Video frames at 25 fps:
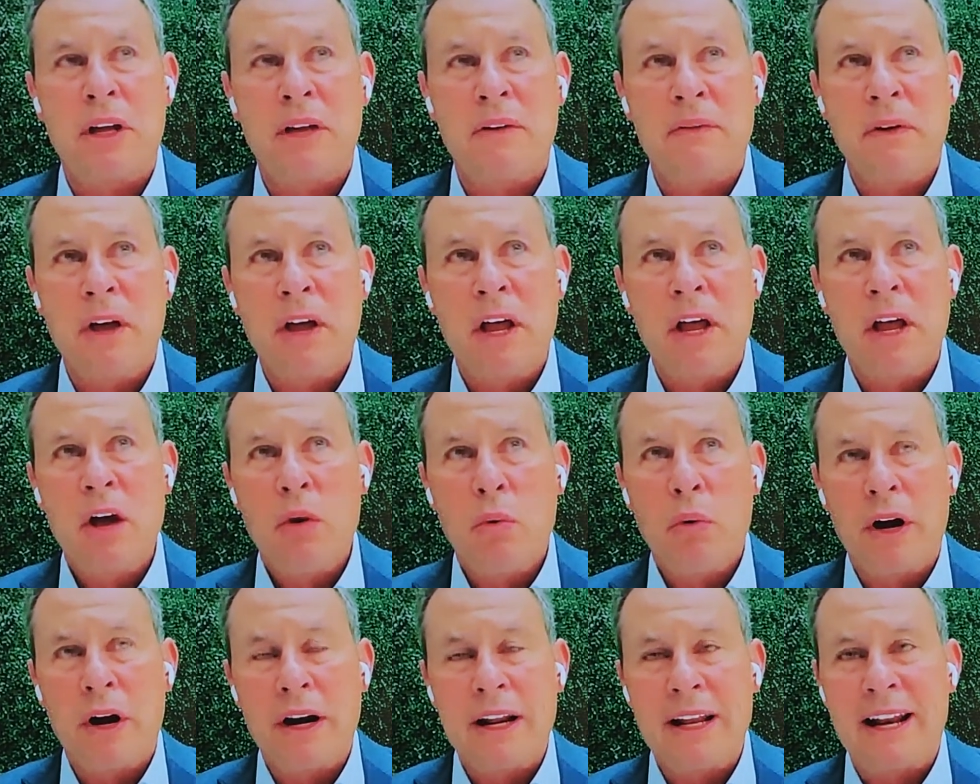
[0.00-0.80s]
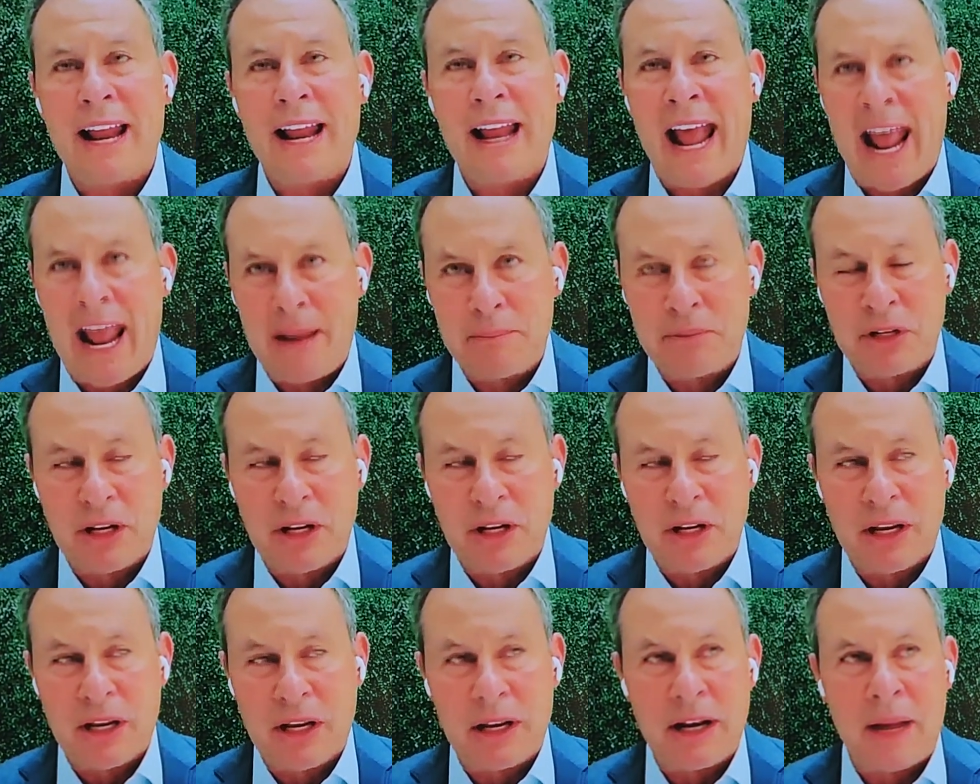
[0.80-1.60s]
and I believe one at
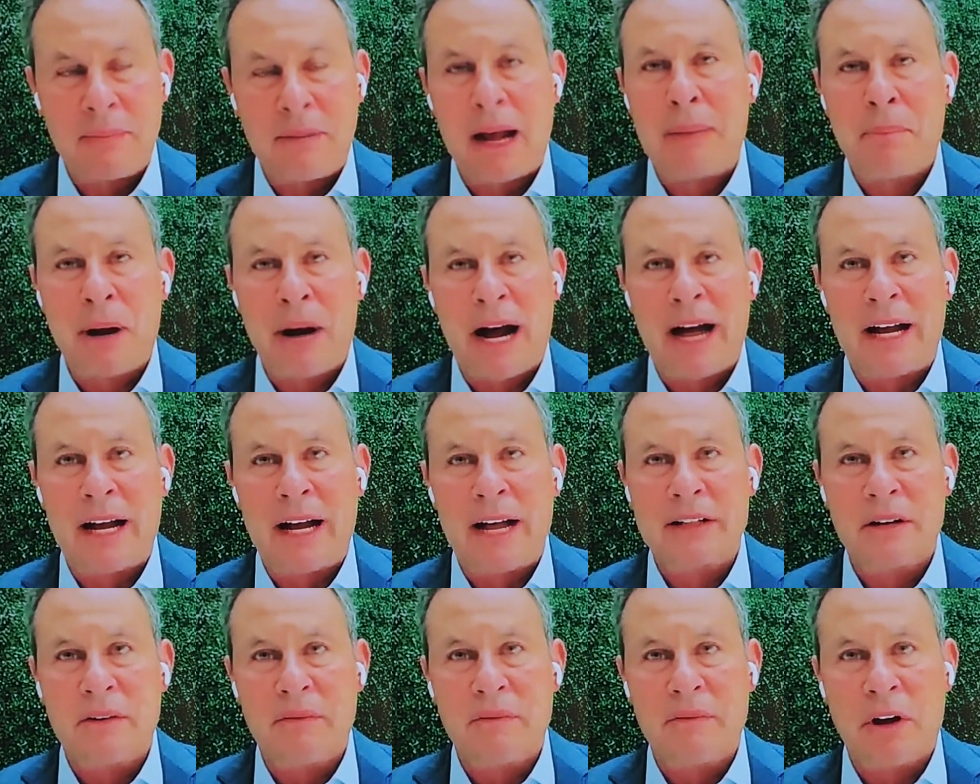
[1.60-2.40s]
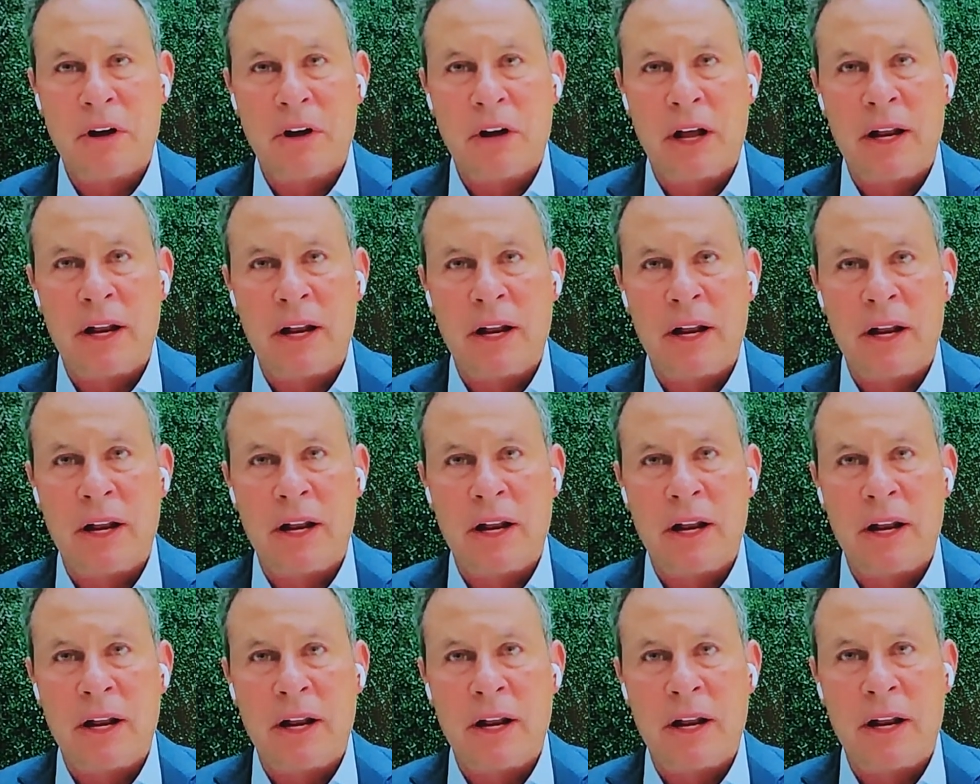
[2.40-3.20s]
Hampton. I'm not positive, but
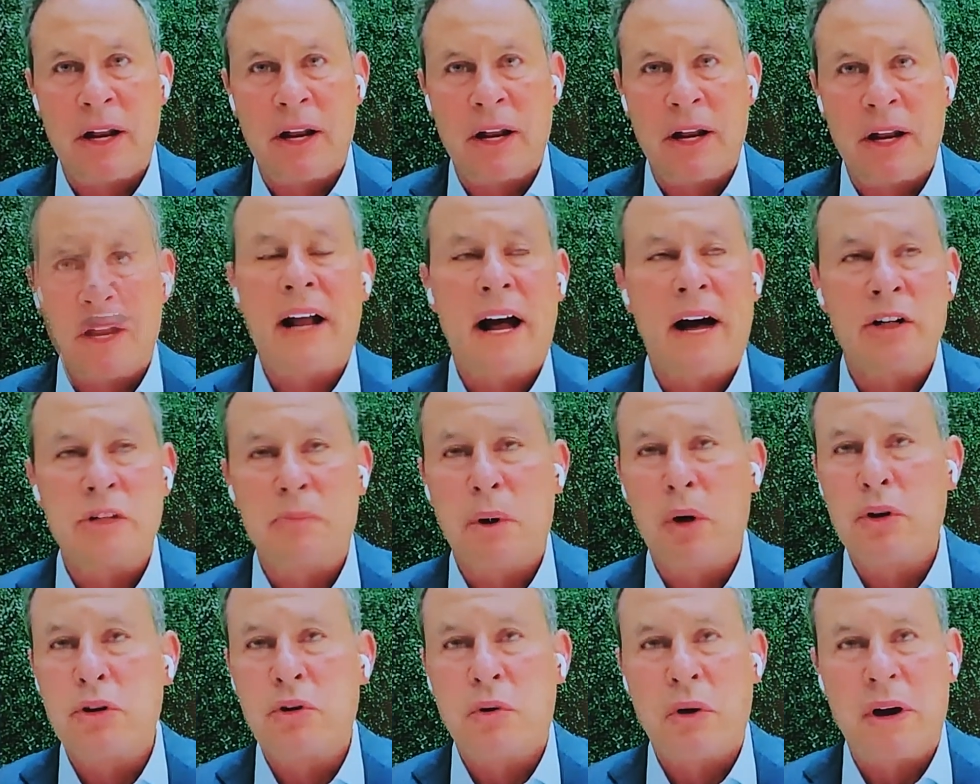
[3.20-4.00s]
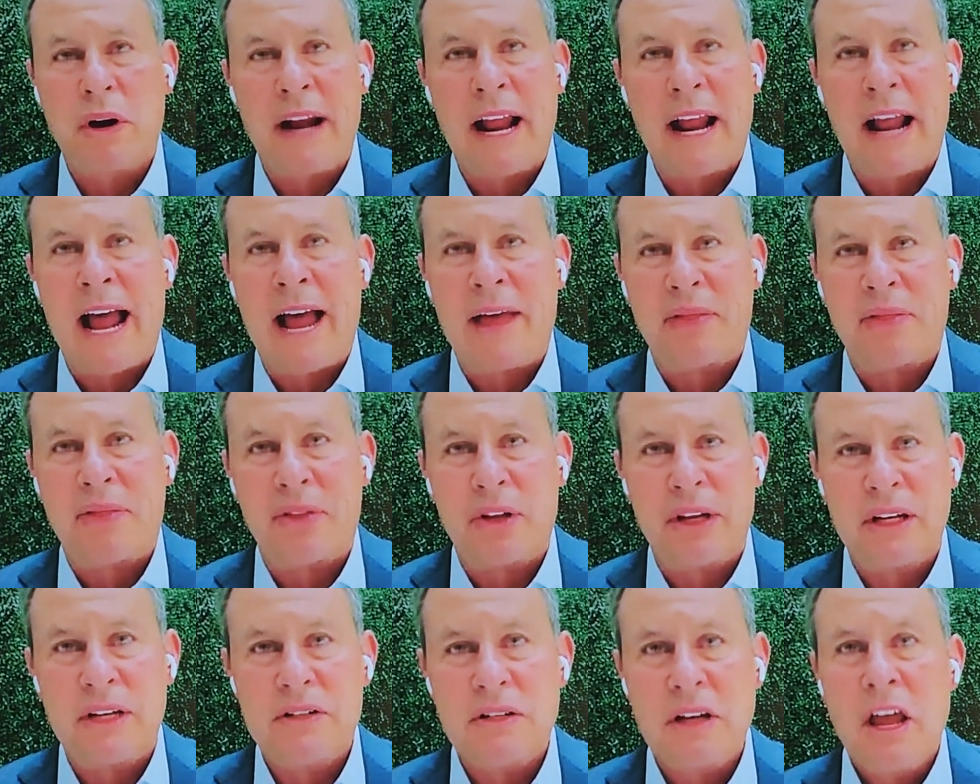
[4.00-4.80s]
historical black college, both great
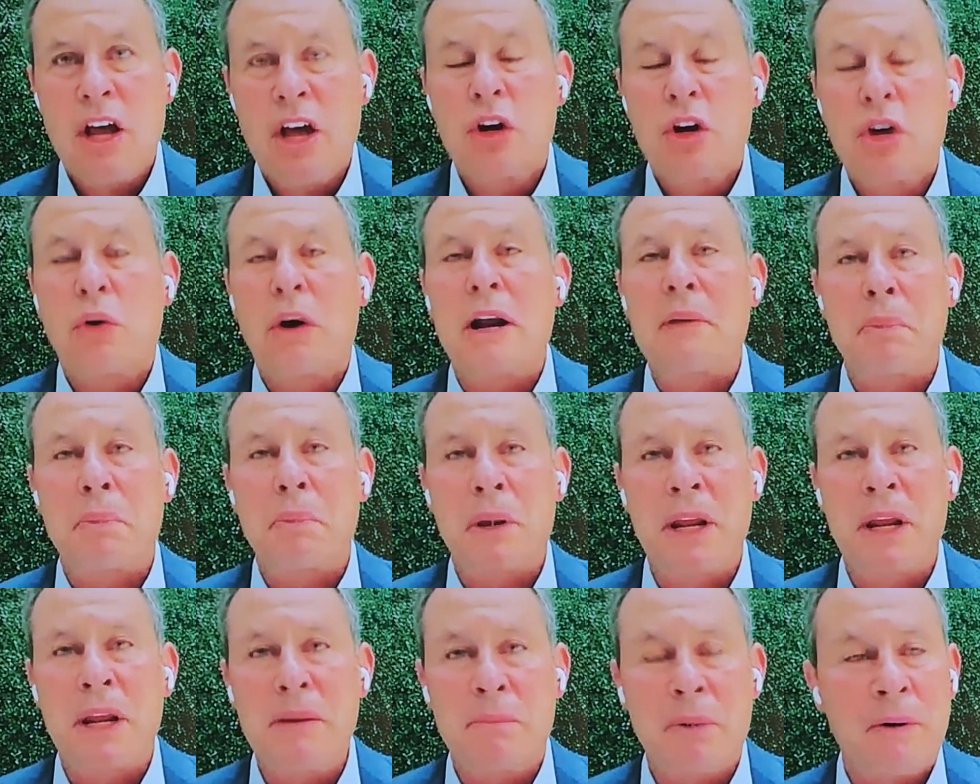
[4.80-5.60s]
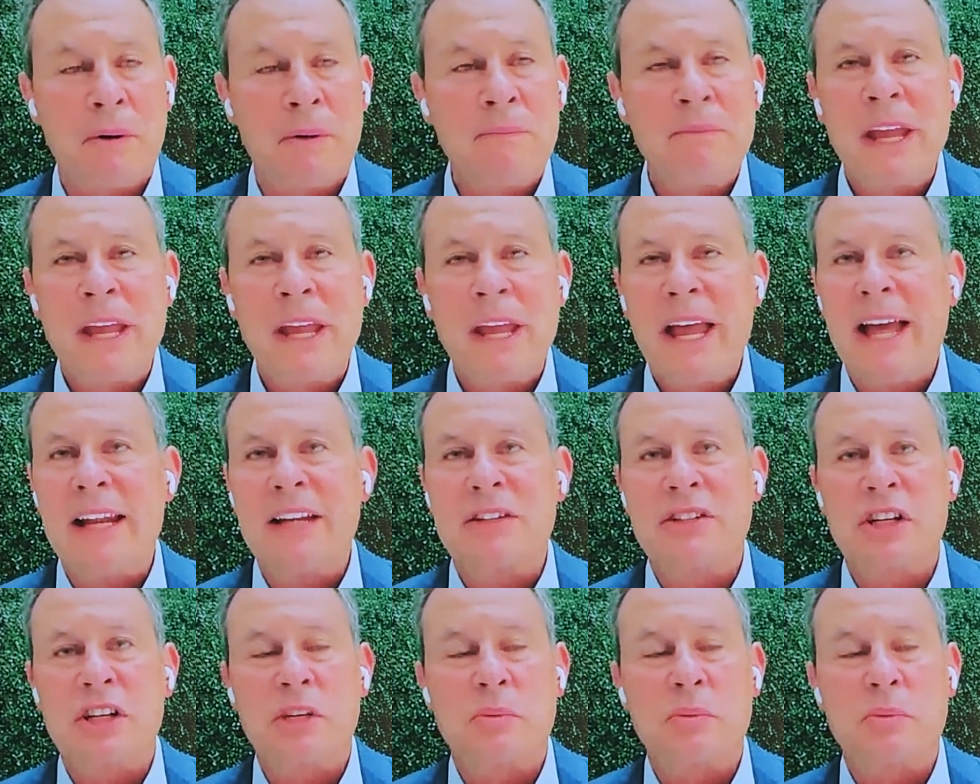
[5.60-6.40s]
athletes, great
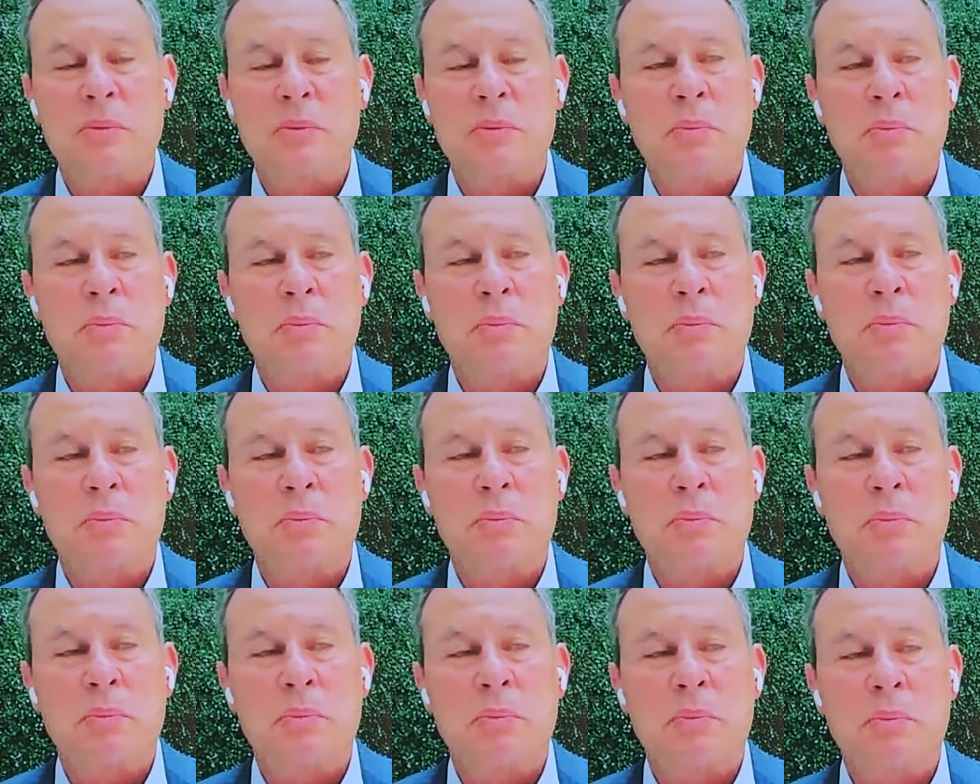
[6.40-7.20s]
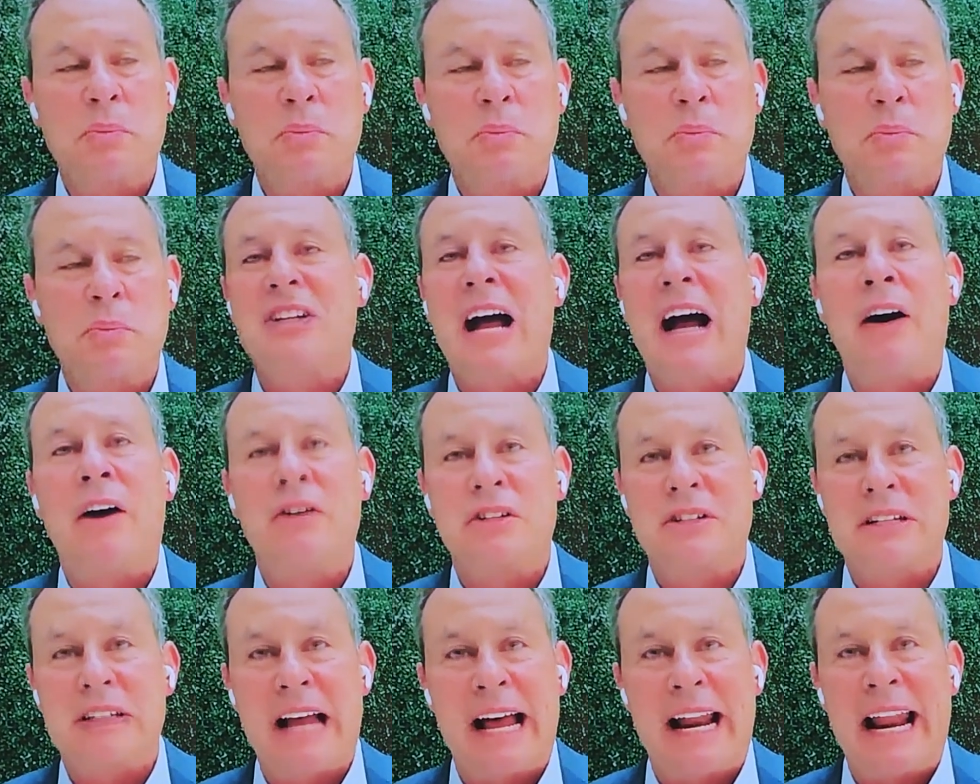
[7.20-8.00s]
people. And he said, Brian, I'm into
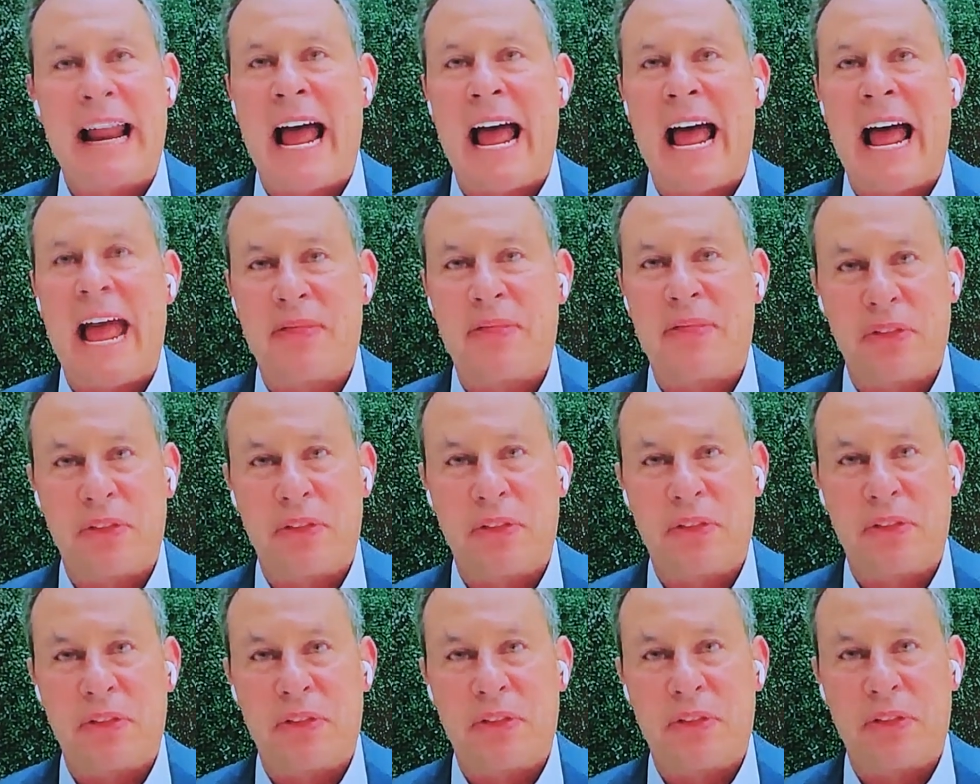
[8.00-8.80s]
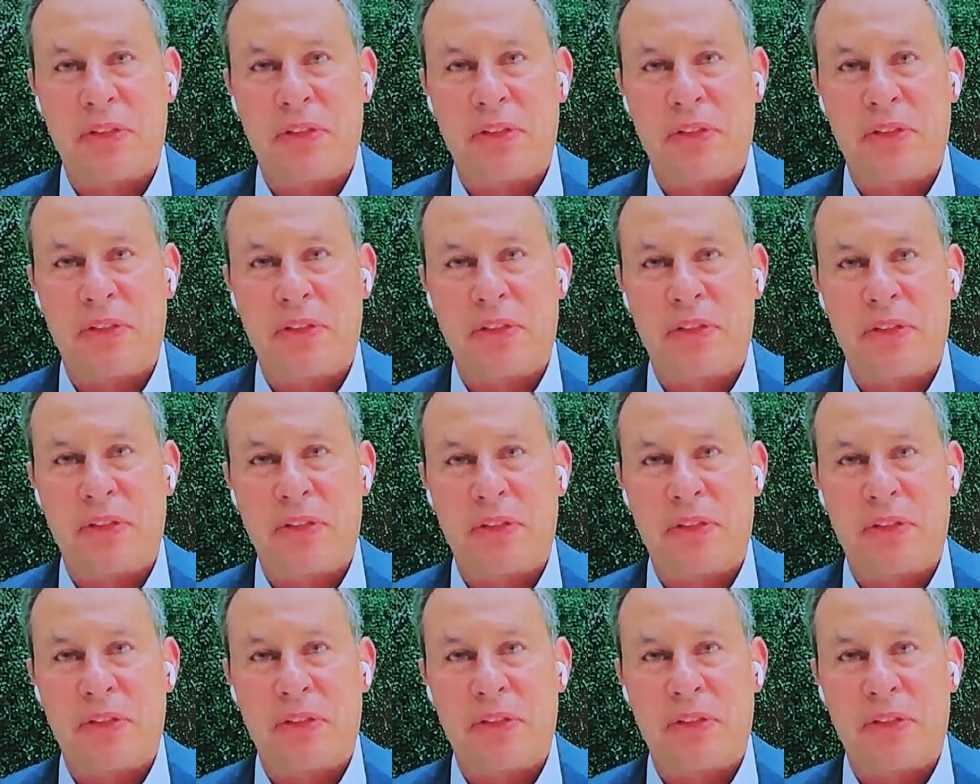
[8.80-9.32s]
scholars, not athletes.